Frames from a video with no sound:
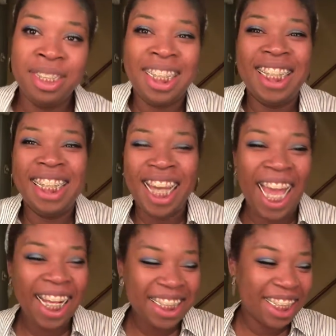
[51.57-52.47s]
I
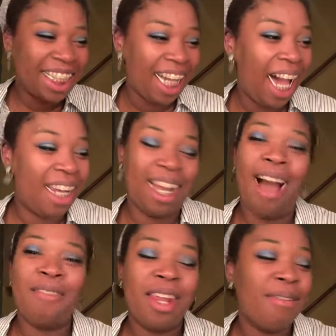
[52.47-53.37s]
actually got a
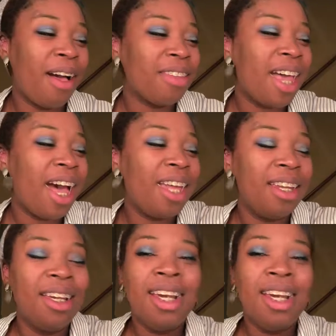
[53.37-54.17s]
comment about that.